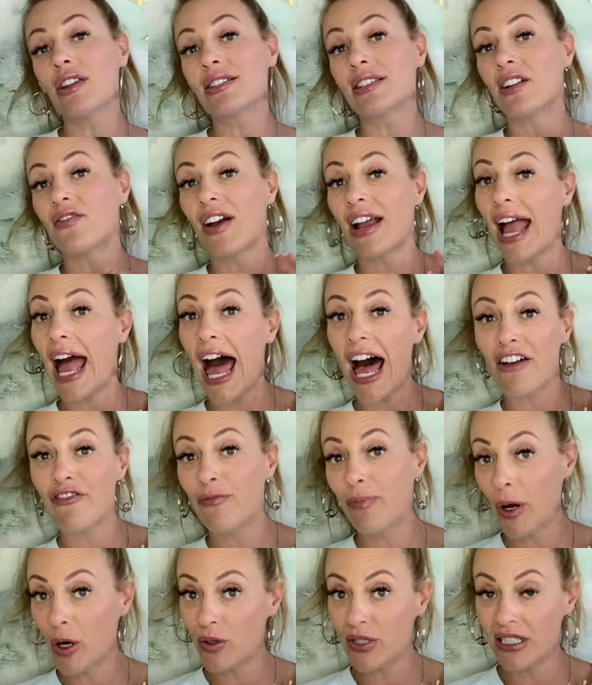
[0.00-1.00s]
the stuff I
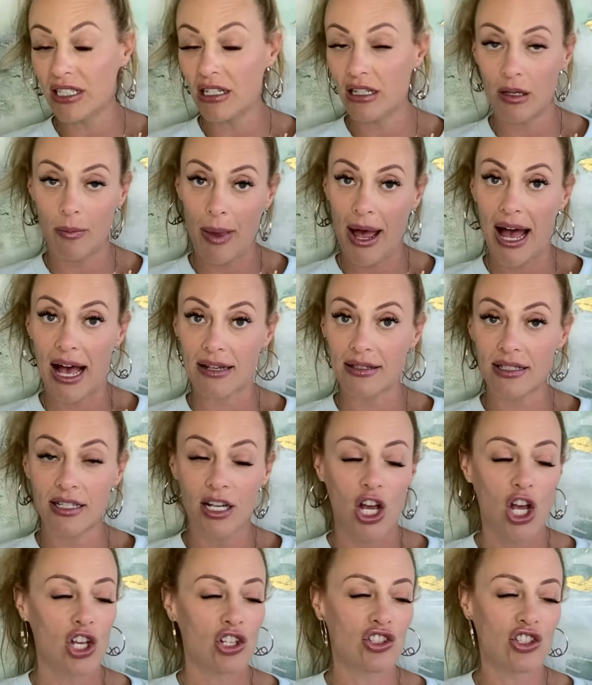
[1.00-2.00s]
have posted in the past.
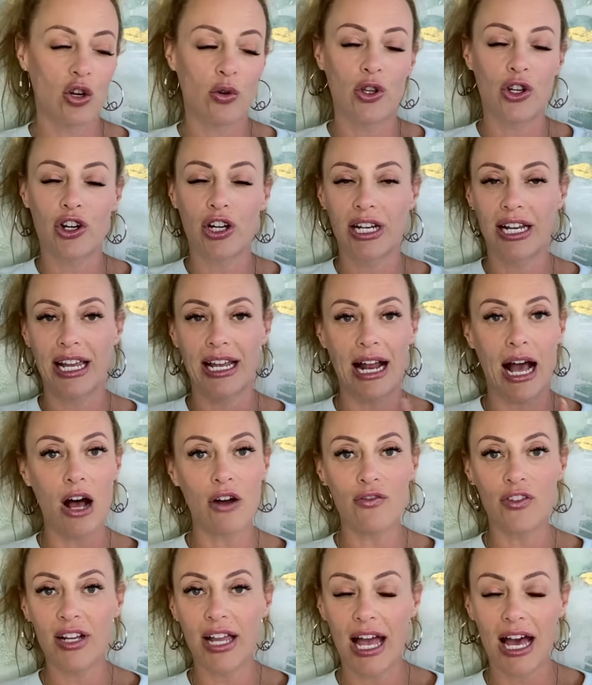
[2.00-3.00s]
So you're going to get
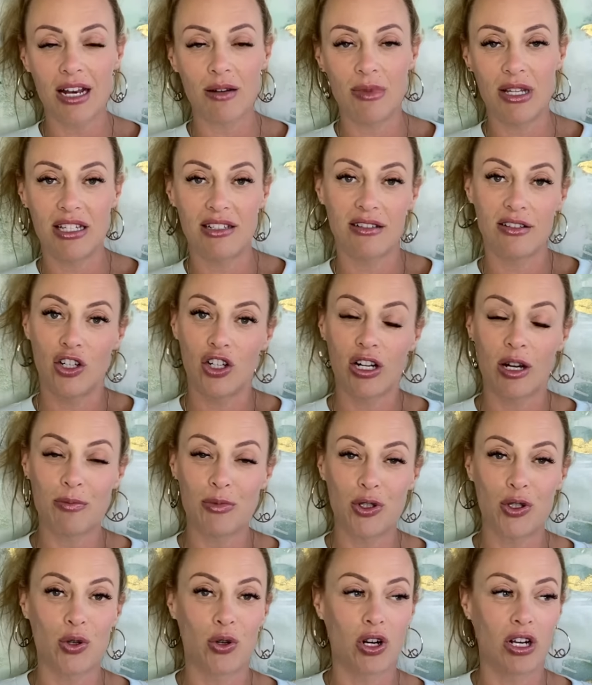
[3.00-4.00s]
Alpha Academy, the hookup
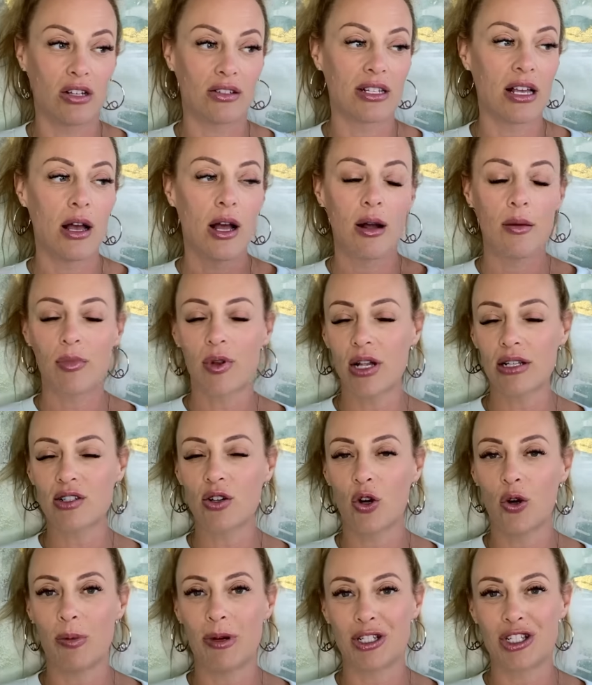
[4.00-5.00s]
tutorials, plus a
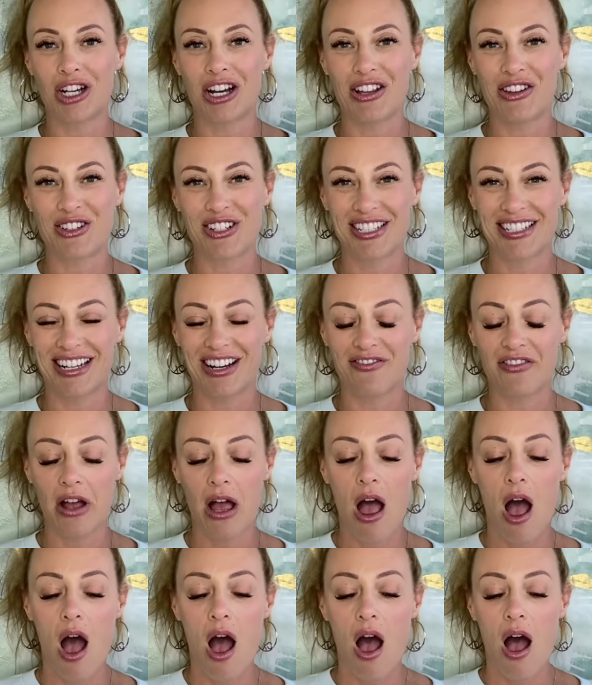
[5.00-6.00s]
whole bunch of other stuff.
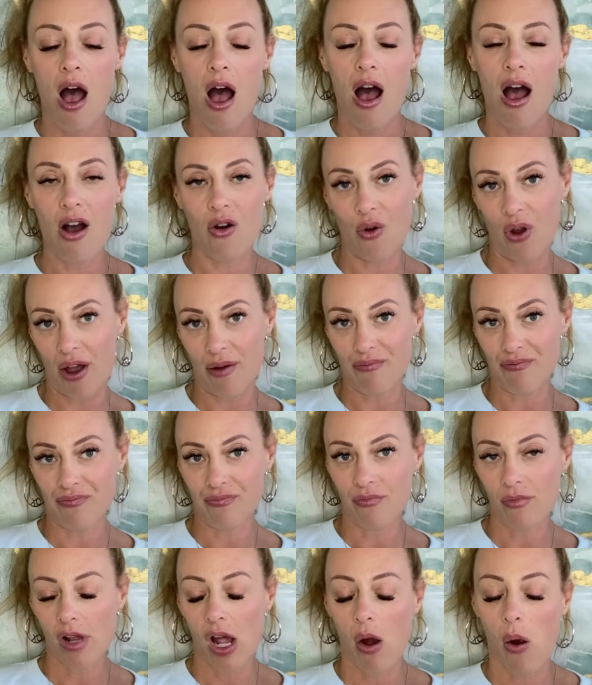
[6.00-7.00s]
Okay.
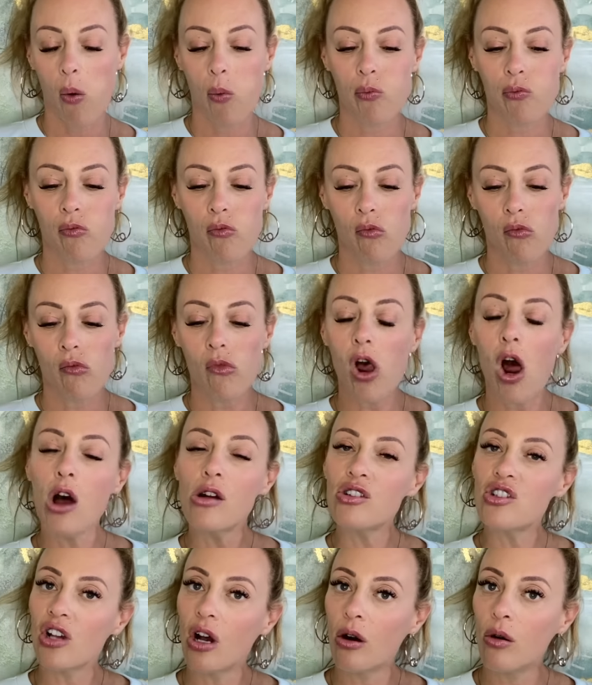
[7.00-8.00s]

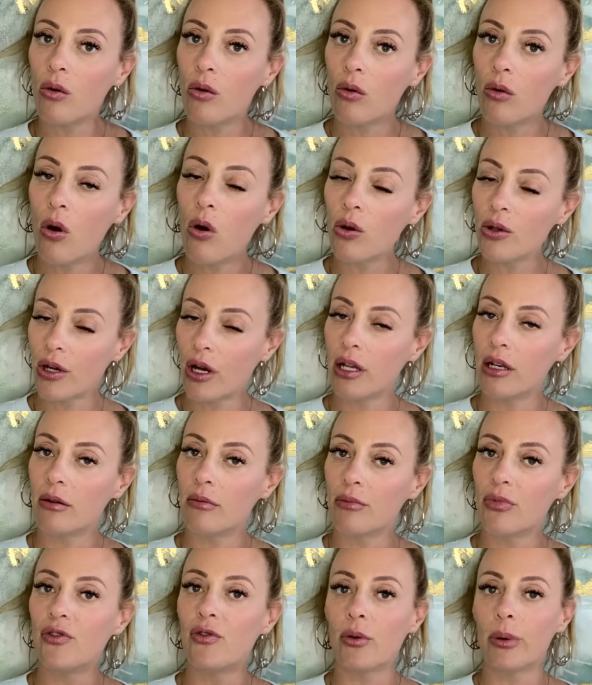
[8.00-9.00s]
Also, hold on.
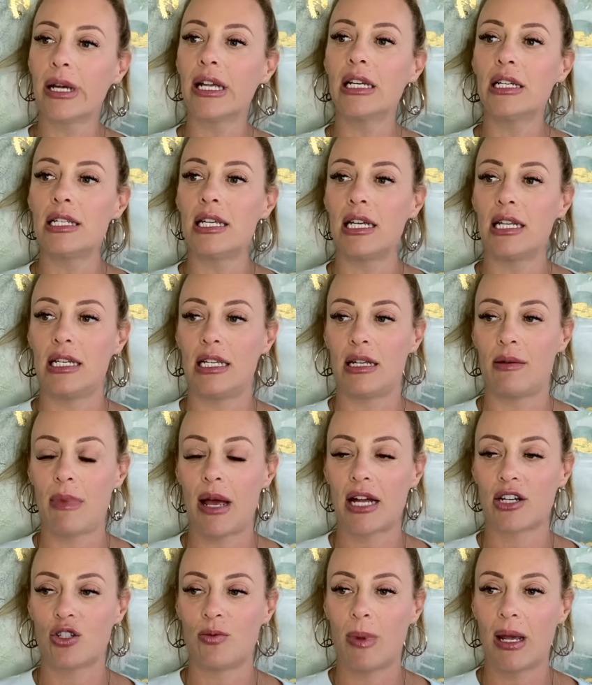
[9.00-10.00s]
Before we get into Indian
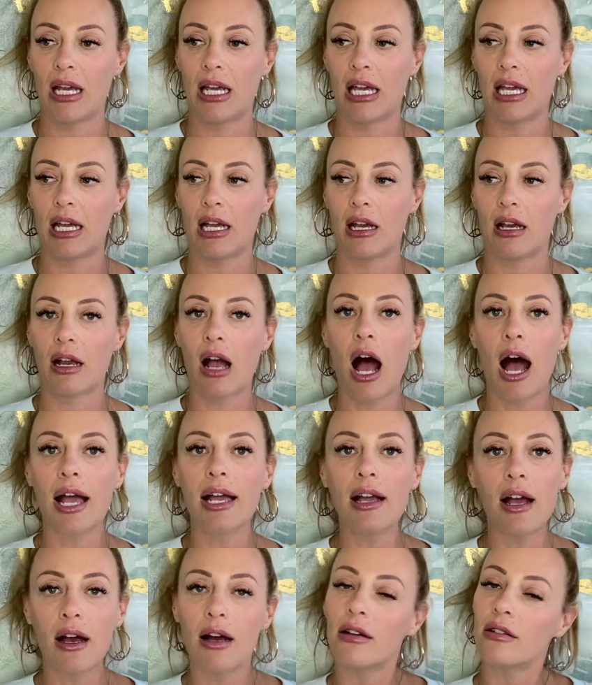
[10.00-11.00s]
matchmaking, I,